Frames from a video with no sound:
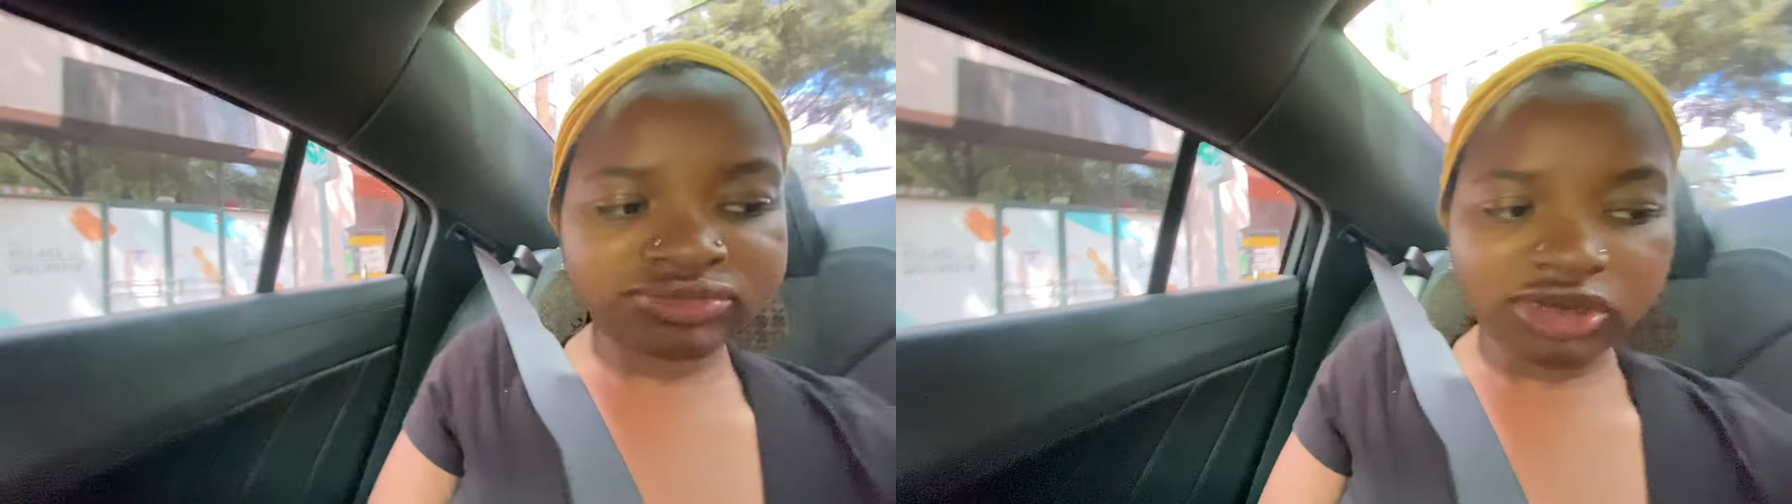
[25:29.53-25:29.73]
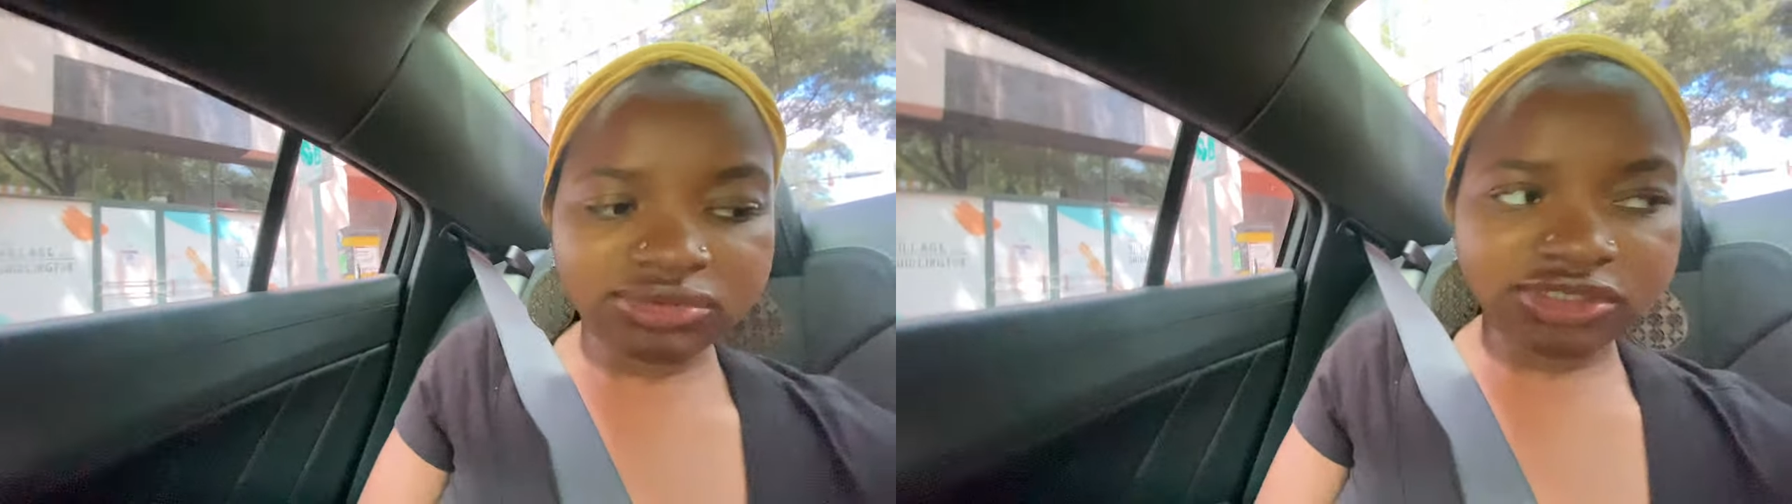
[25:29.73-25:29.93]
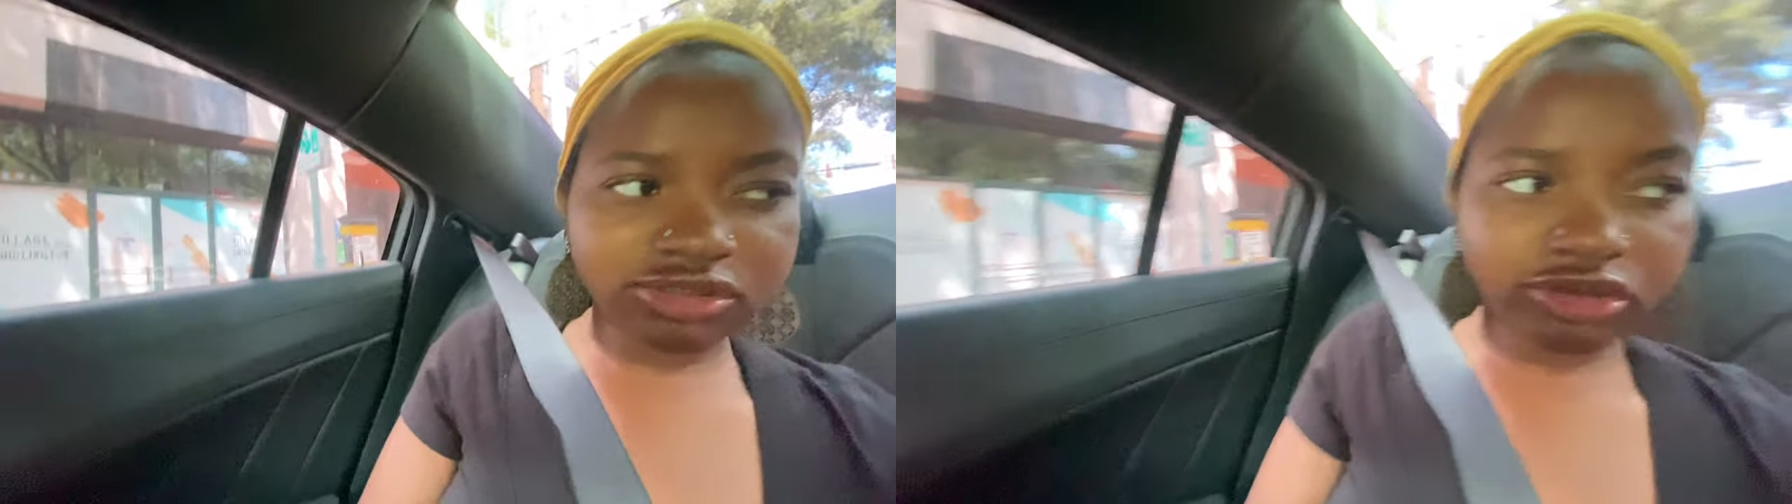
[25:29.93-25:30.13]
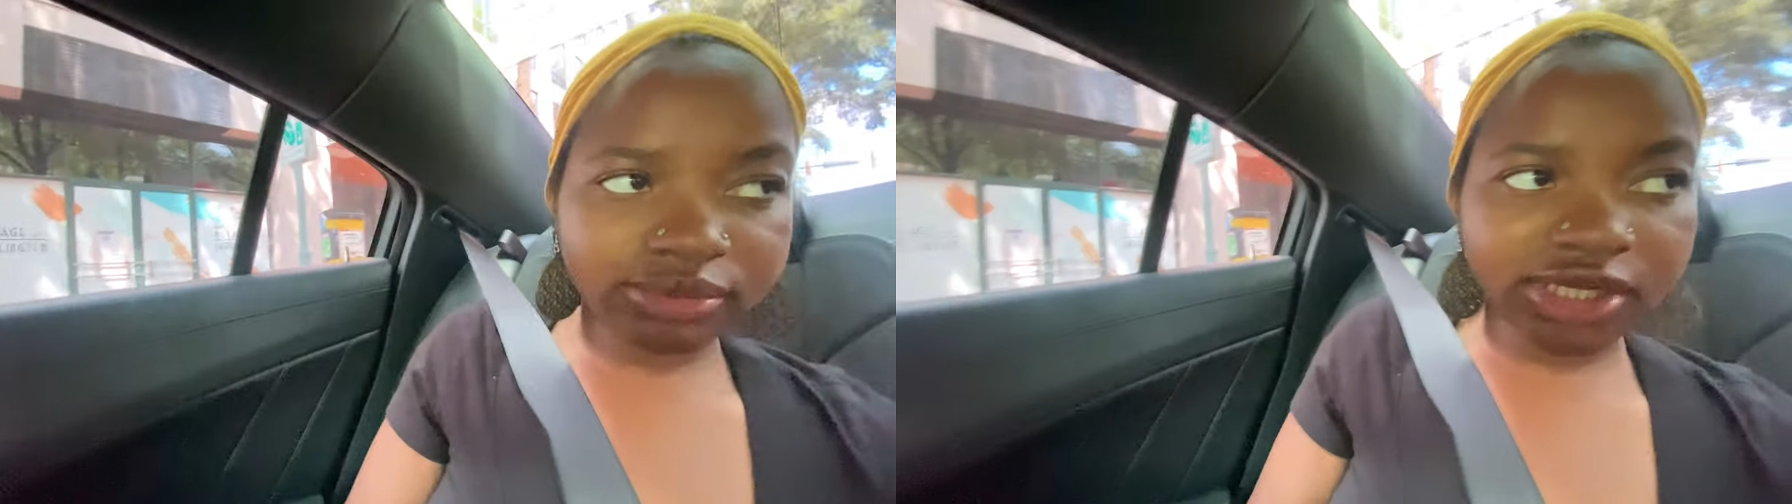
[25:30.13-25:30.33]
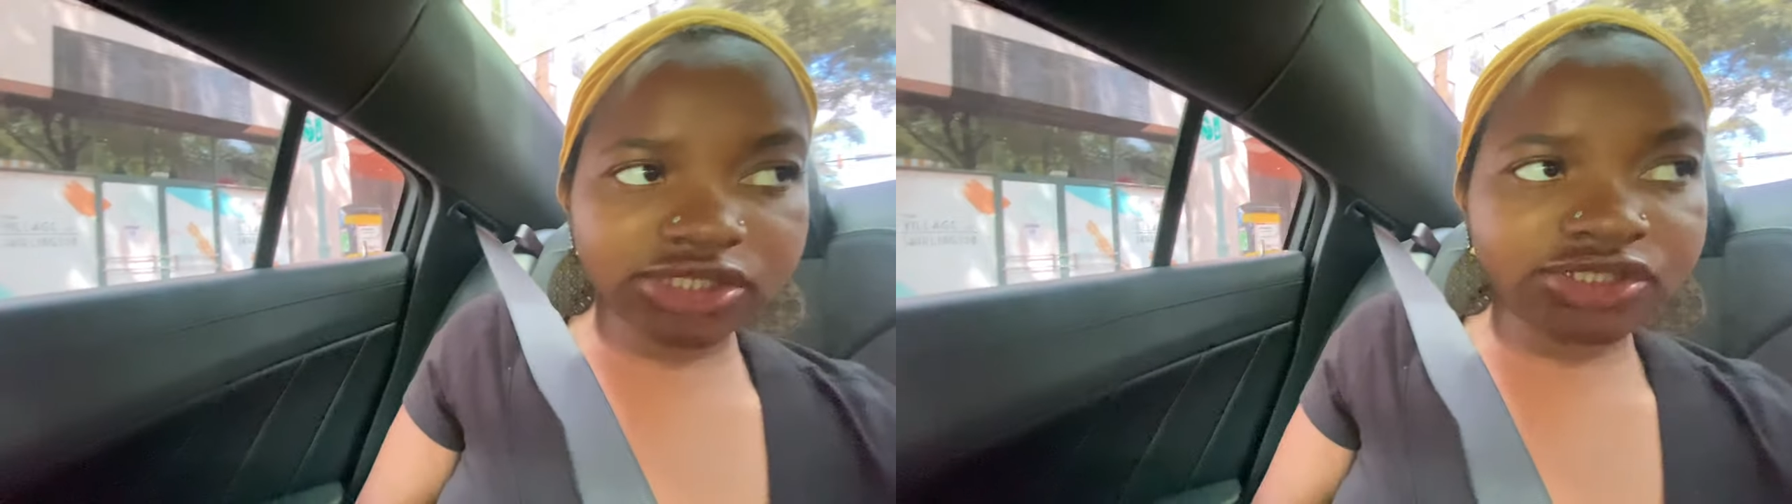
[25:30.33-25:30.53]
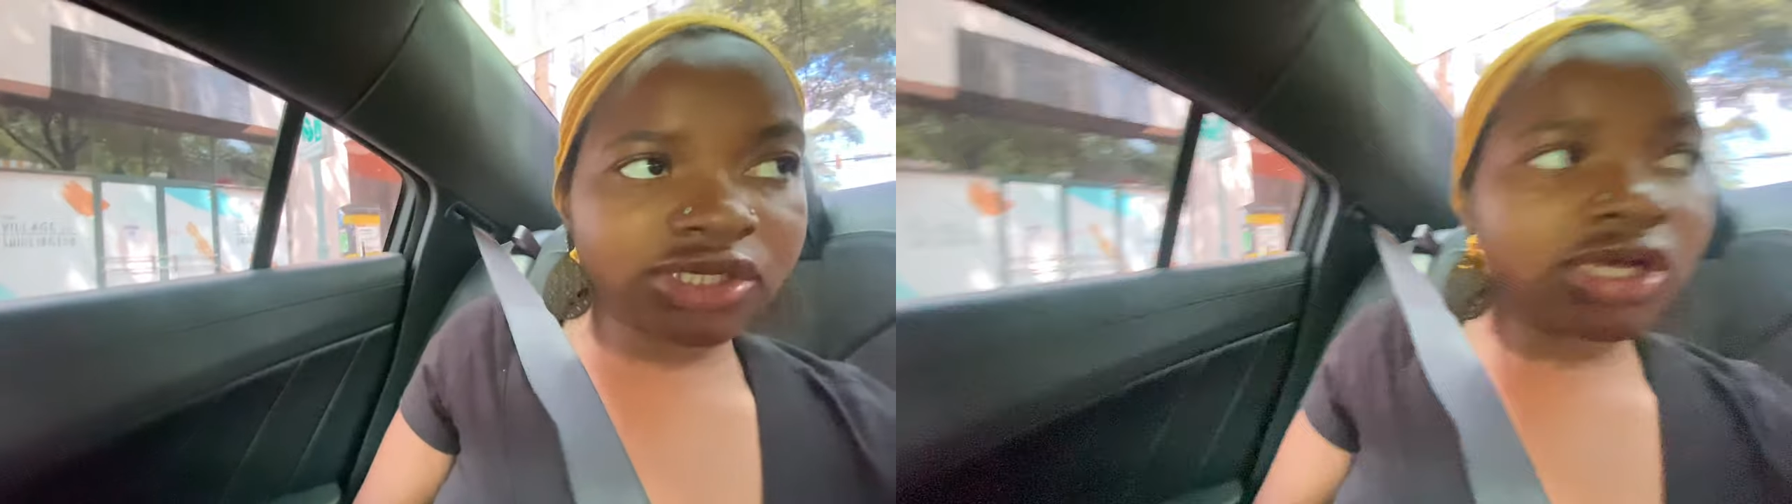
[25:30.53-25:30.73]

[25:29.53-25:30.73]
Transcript: I took a to-go box.